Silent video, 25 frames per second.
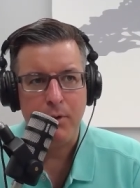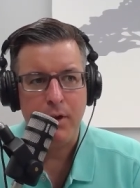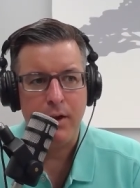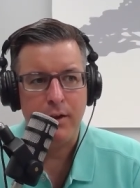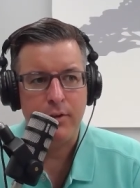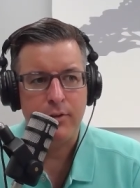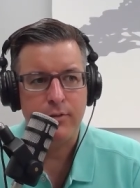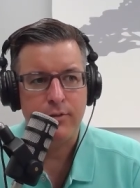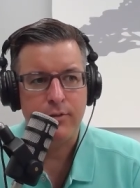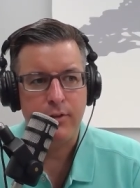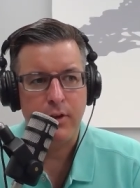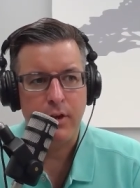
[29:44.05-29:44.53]

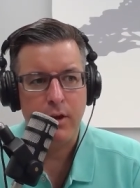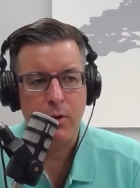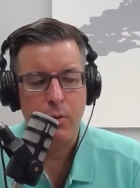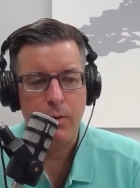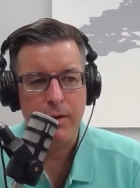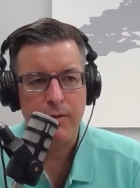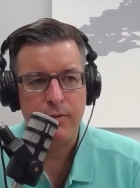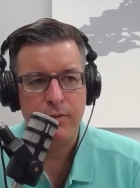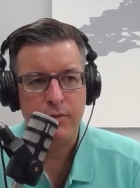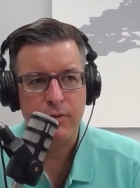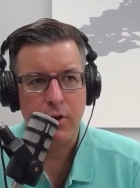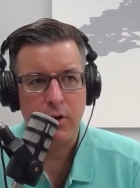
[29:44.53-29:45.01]
Plus, uh,
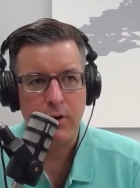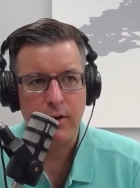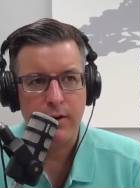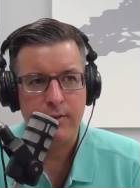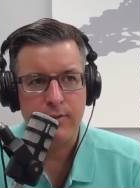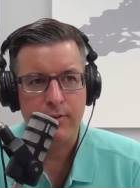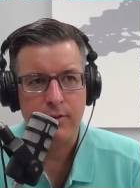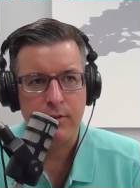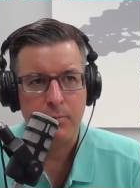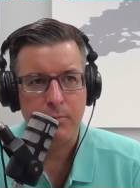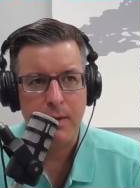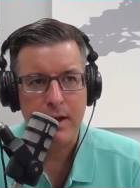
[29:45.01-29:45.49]
we
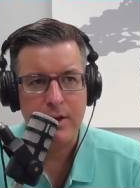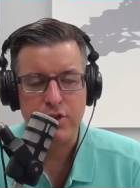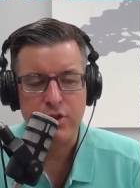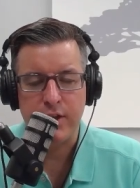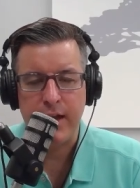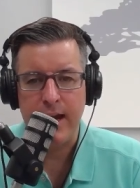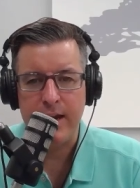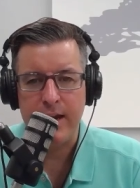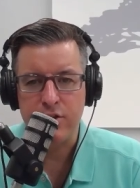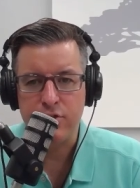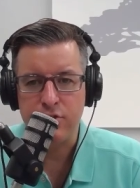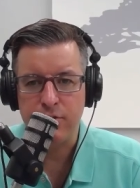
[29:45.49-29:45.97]
started some
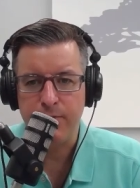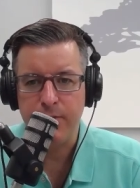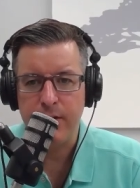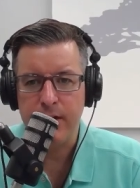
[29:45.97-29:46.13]
educational